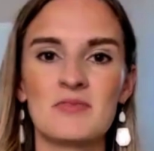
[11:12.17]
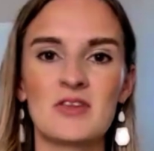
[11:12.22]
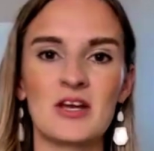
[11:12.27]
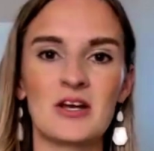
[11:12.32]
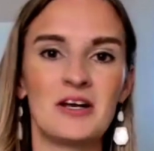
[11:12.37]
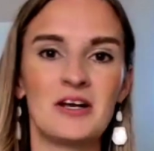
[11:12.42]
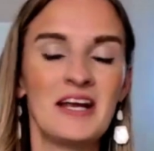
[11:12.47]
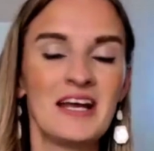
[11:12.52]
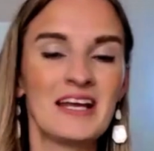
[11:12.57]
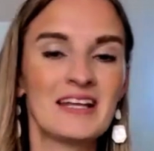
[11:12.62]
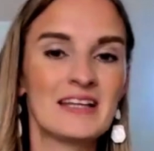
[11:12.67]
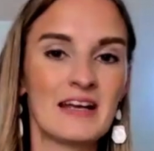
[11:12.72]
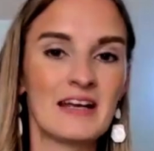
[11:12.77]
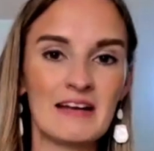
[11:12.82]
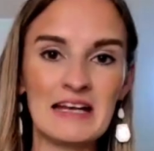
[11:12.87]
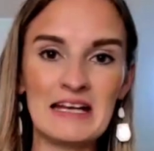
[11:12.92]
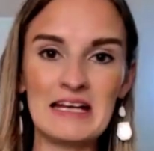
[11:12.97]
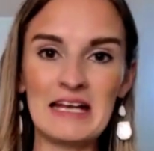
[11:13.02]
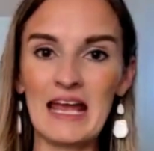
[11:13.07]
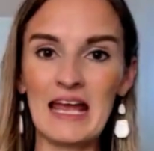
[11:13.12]
their
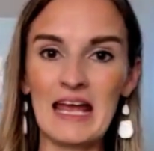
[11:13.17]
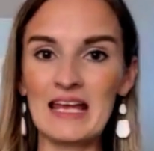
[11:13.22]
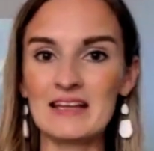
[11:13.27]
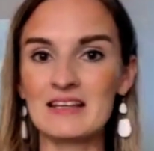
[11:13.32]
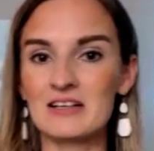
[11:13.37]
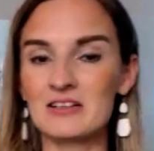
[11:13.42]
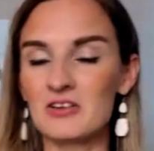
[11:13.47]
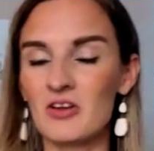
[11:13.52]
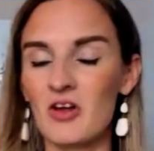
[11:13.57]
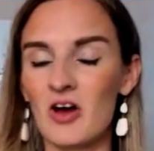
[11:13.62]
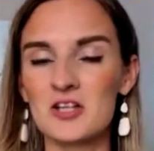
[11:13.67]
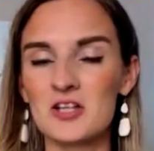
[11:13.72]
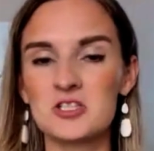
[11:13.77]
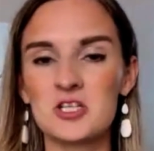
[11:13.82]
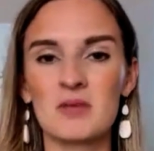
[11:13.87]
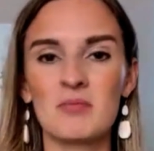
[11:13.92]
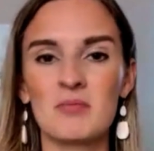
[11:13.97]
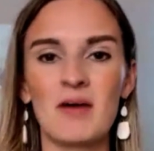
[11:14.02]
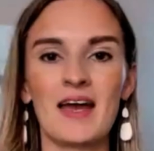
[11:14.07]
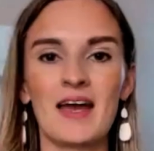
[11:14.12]
innate, their
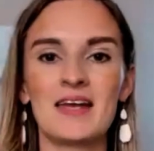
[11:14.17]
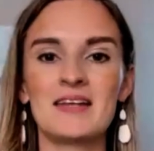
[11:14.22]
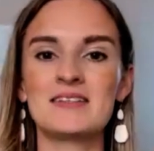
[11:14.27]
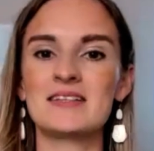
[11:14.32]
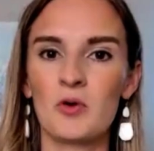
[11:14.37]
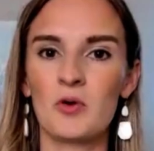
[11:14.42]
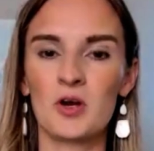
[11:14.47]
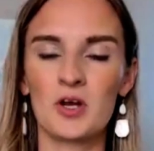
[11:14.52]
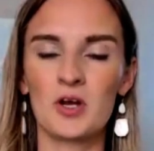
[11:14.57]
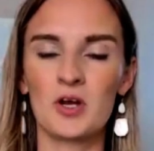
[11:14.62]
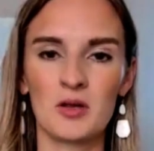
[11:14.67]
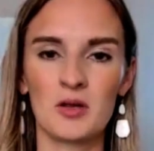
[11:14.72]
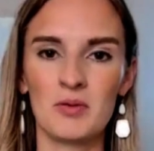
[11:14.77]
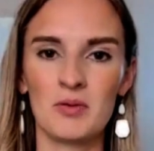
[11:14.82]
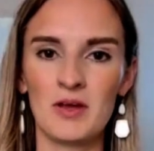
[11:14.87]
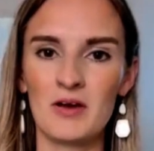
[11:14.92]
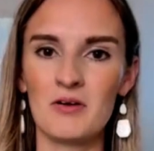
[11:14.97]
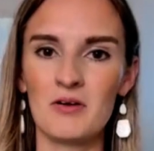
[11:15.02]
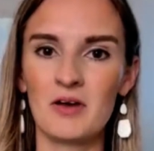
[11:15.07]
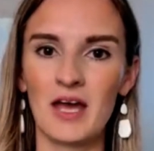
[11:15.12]
logic mind, we're gonna
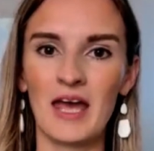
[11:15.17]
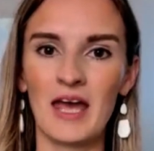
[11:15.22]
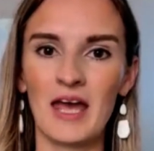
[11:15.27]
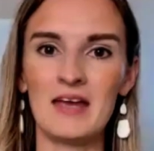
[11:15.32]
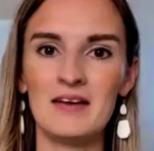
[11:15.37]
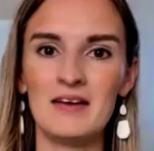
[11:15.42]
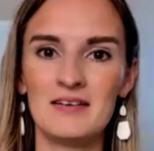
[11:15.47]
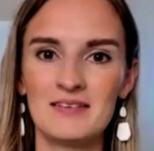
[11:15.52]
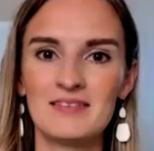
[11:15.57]
be okay.